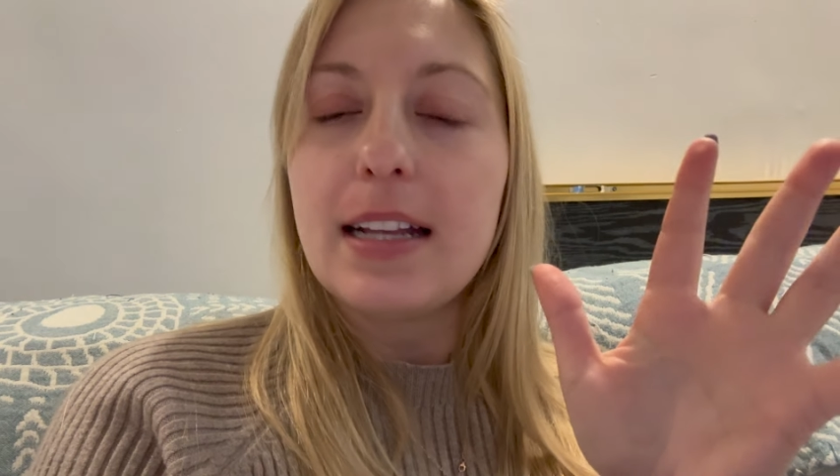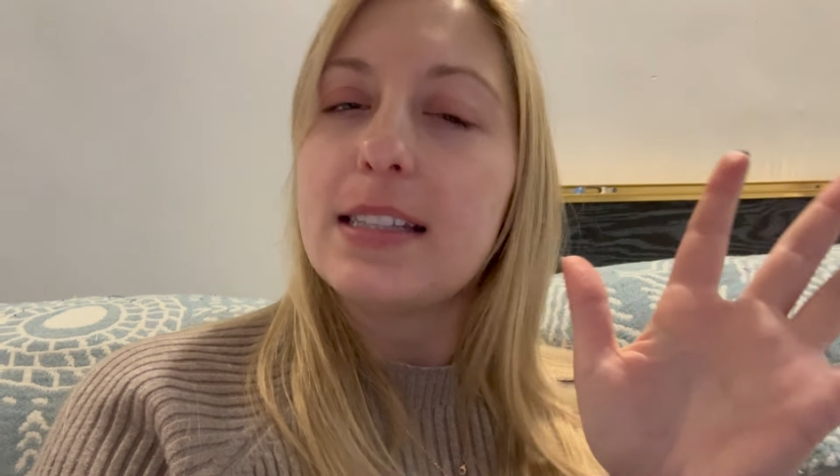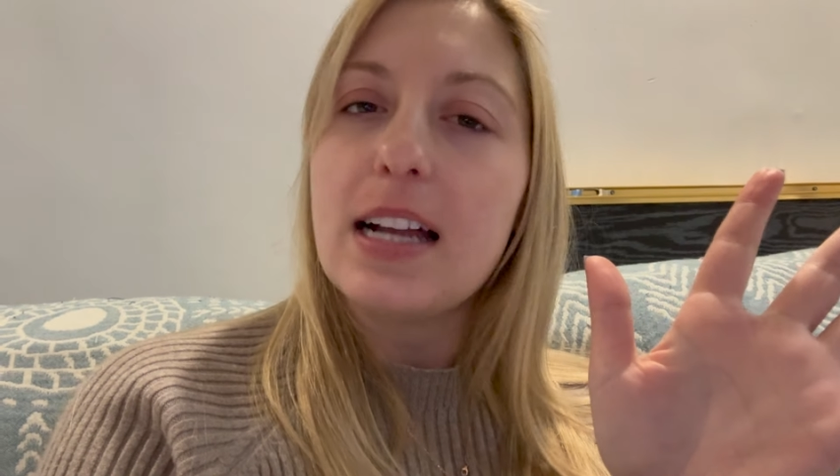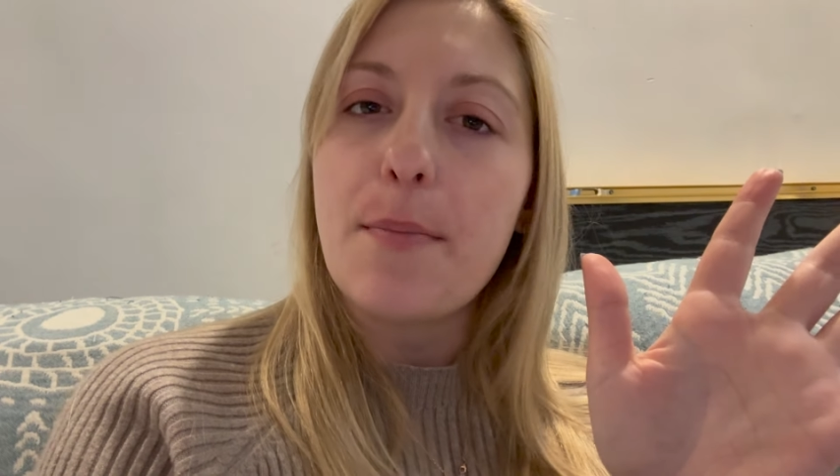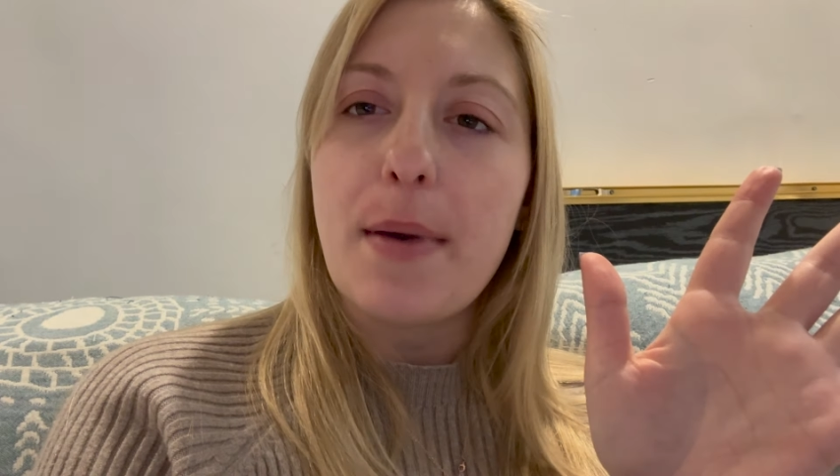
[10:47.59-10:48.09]

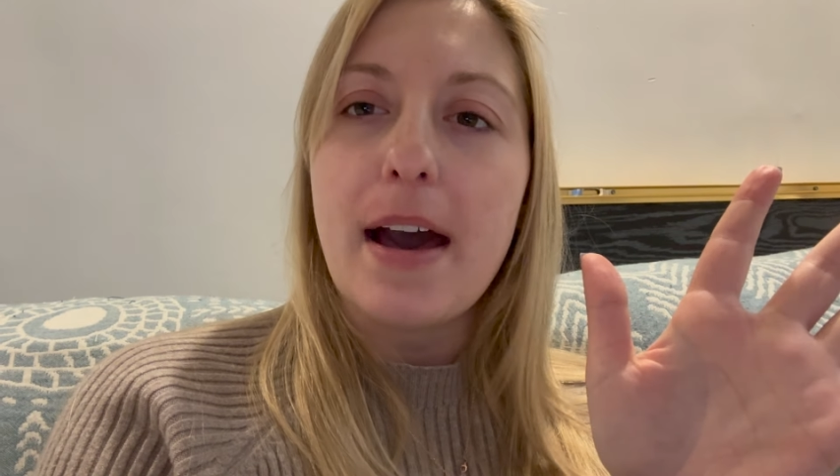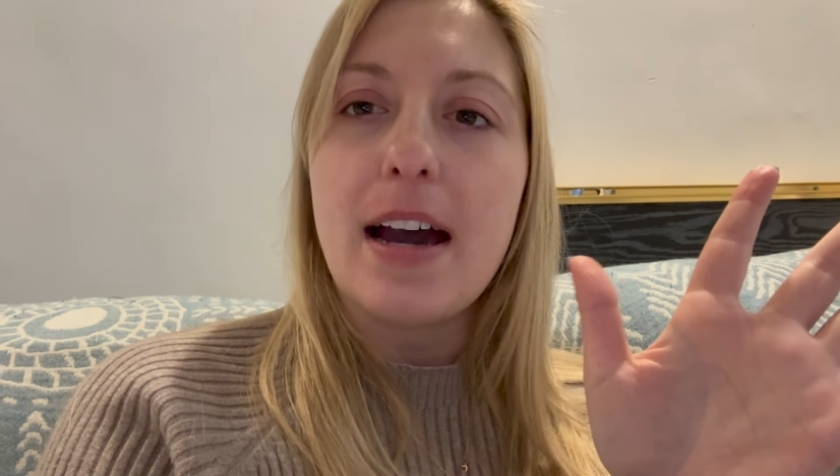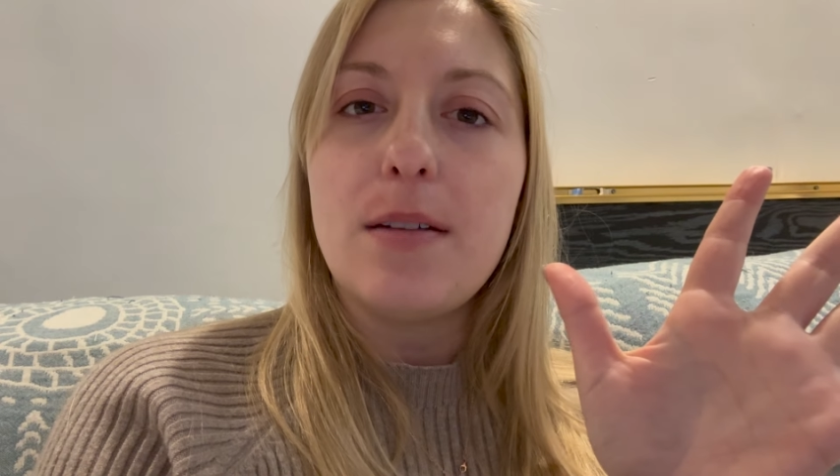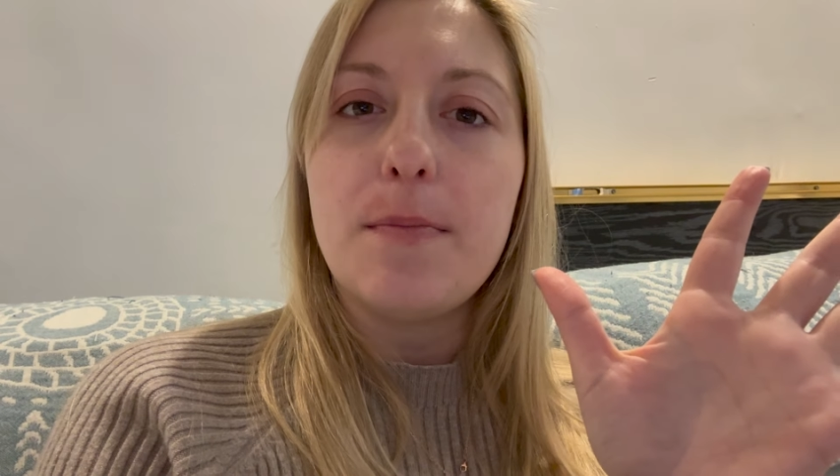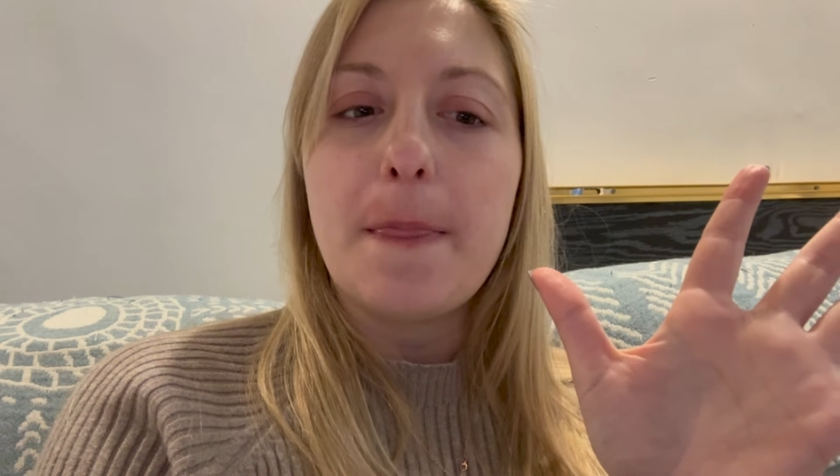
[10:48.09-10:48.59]
It's not
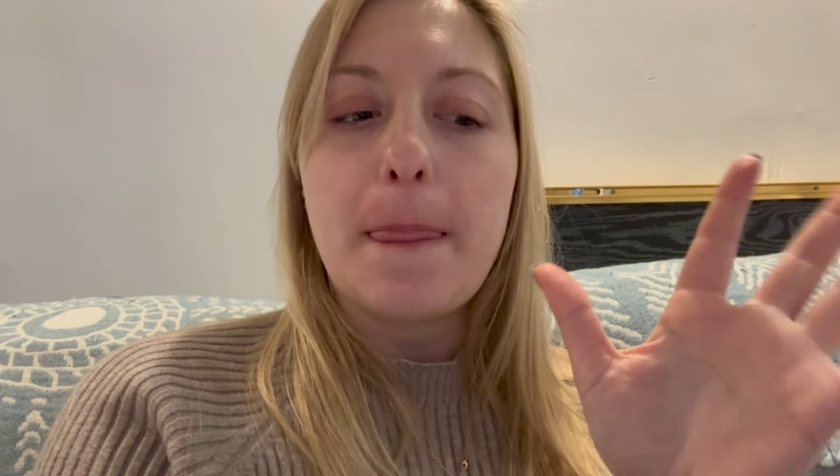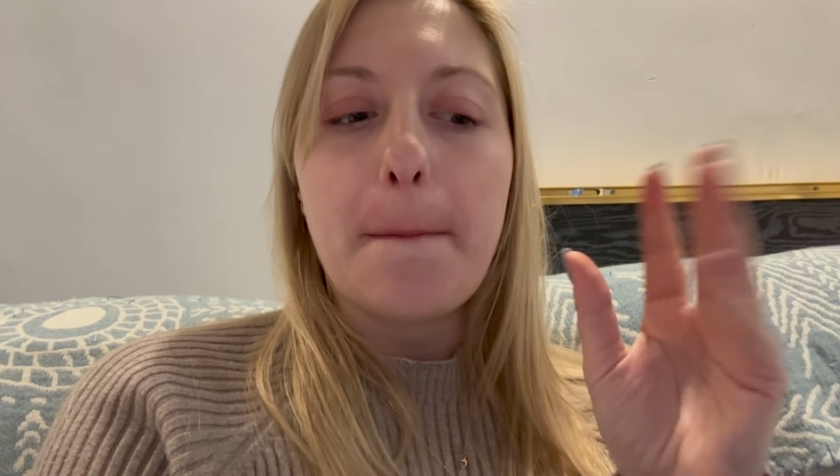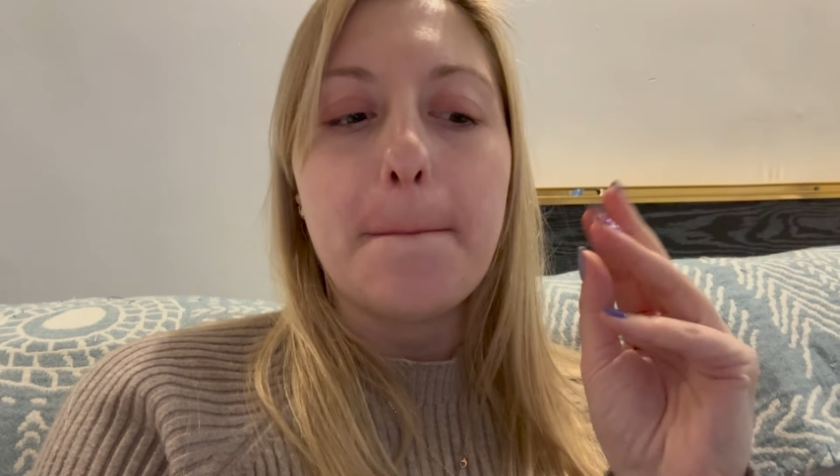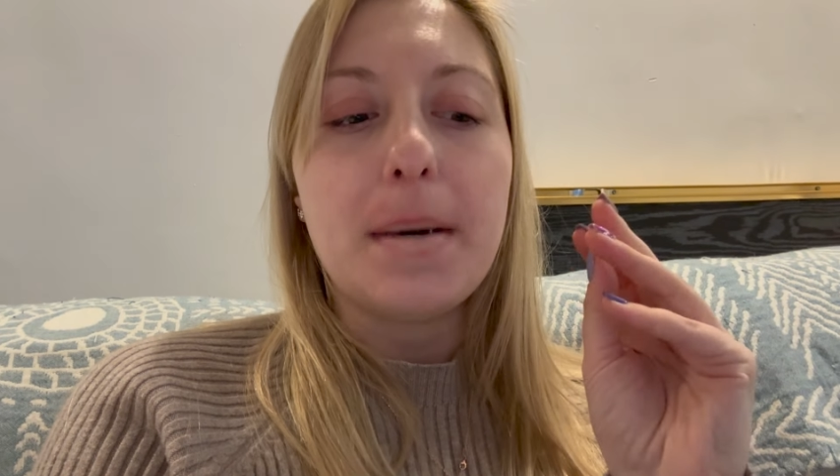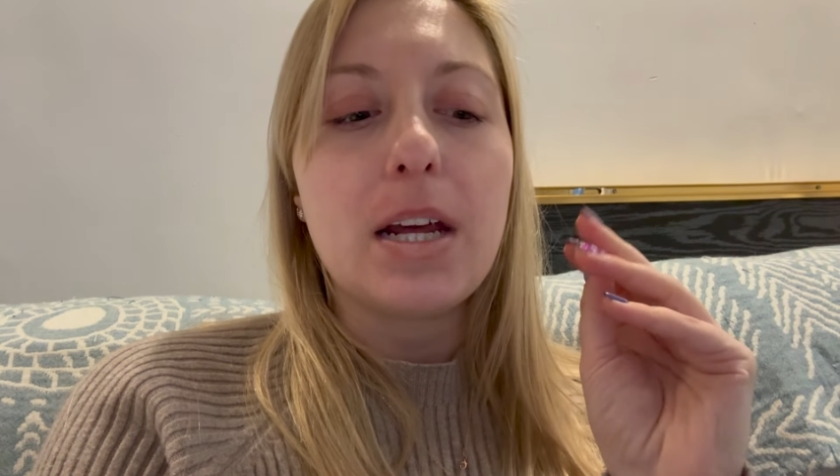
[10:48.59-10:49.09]
bad,
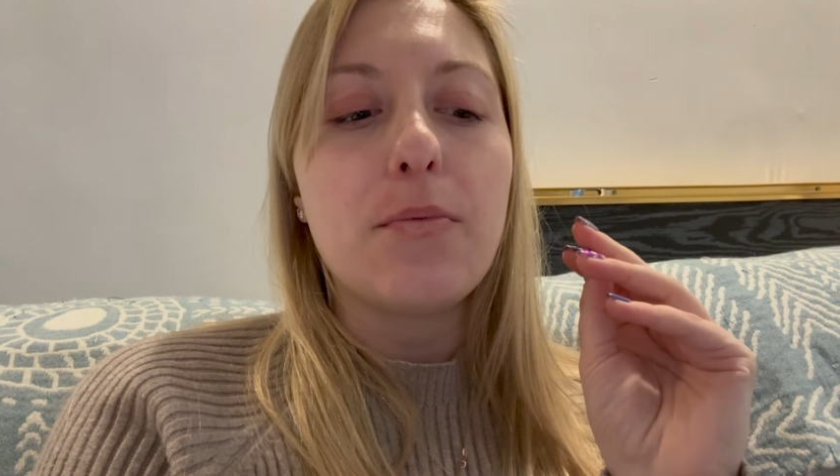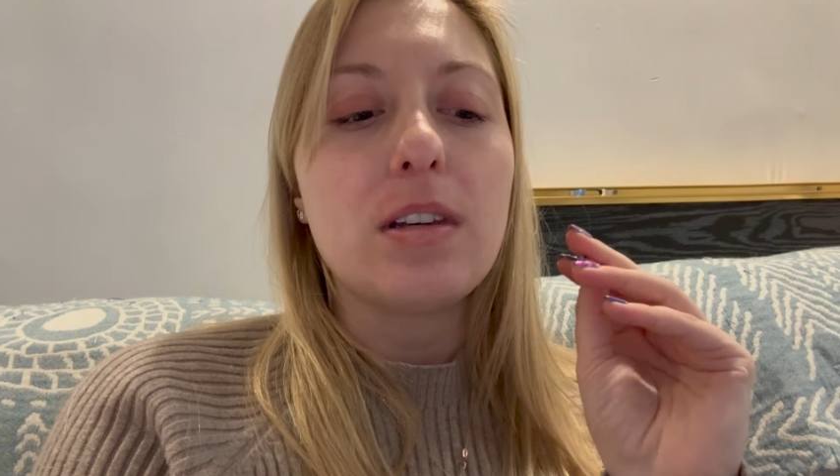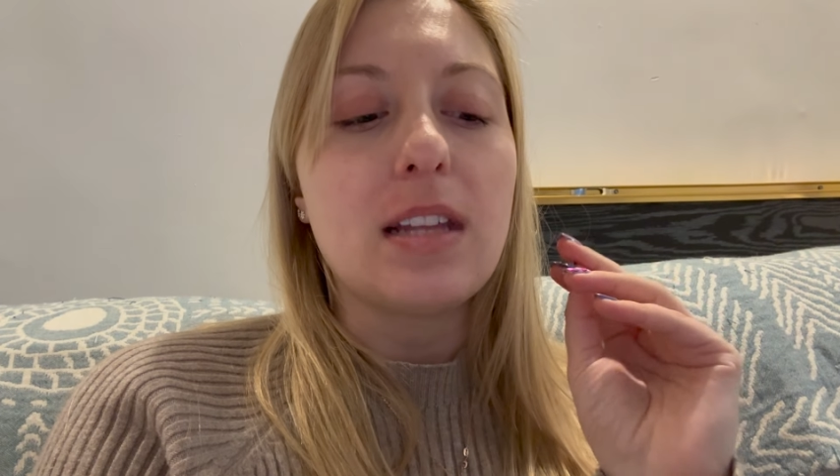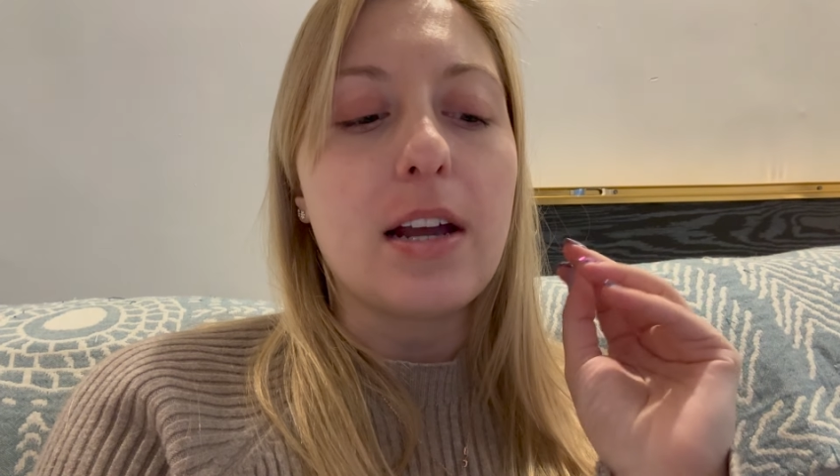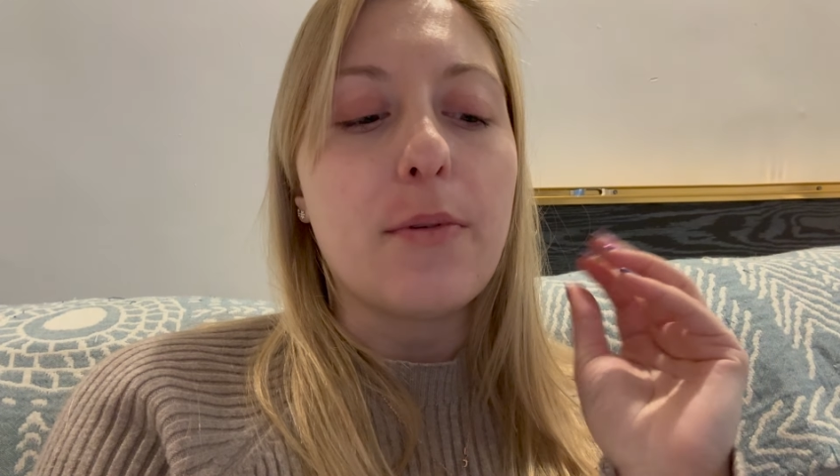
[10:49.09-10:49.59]
but I
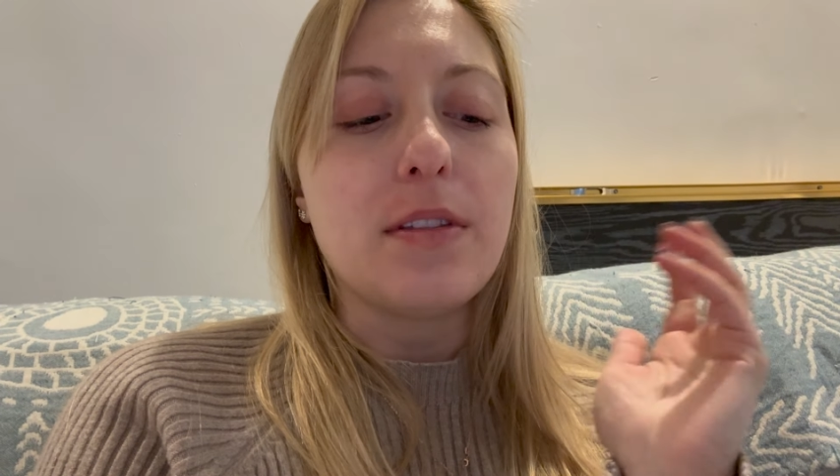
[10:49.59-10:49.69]
really like